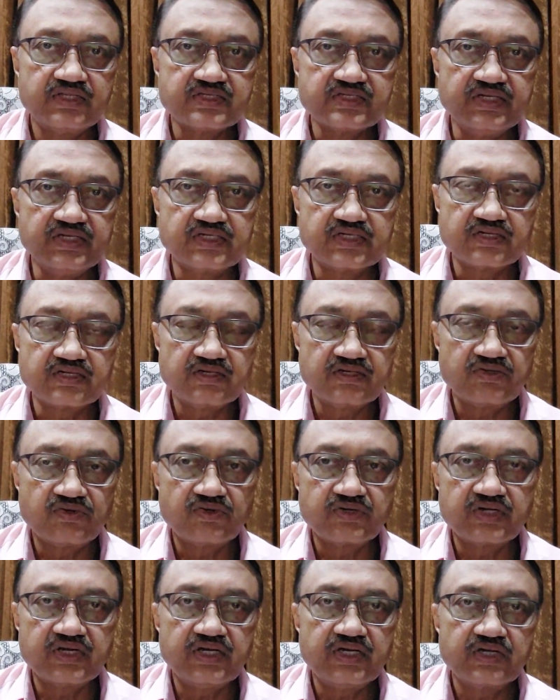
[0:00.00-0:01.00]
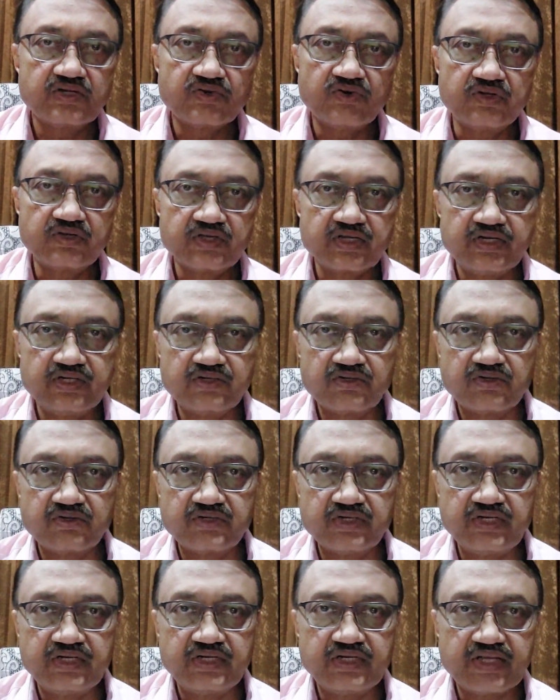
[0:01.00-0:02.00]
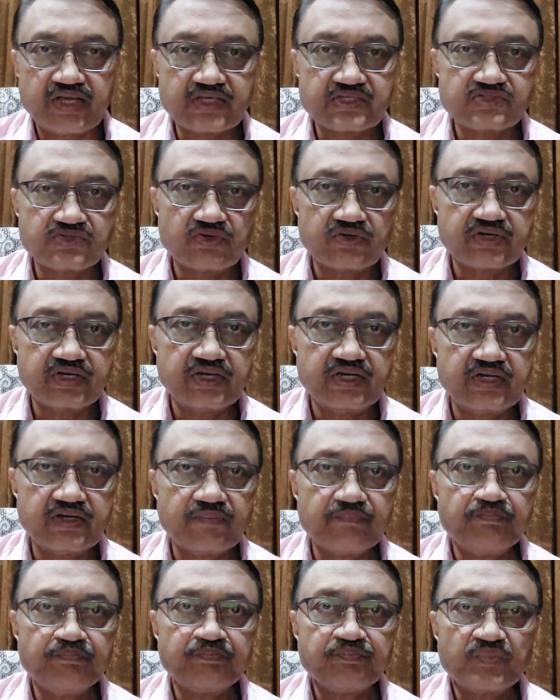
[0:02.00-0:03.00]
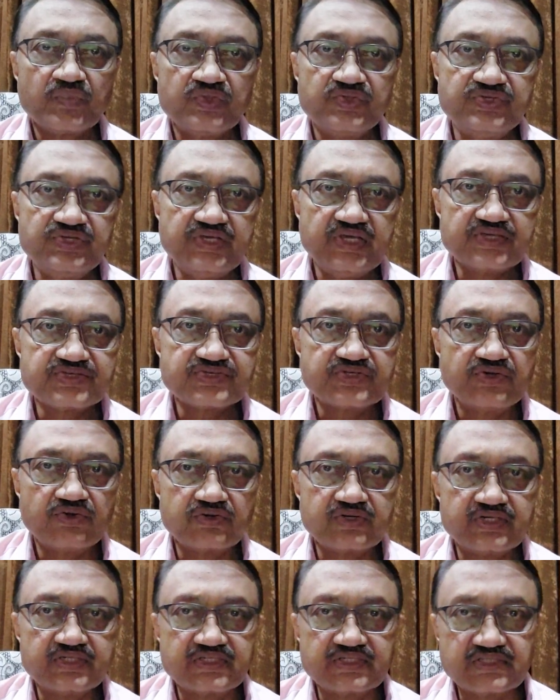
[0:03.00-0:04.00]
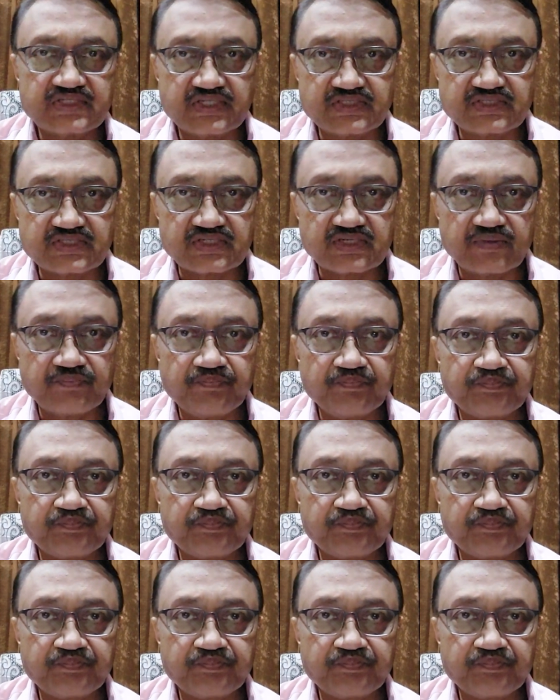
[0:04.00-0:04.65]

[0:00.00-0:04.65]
the internal audit, concurrent audit, tax audit, GST audit, etc.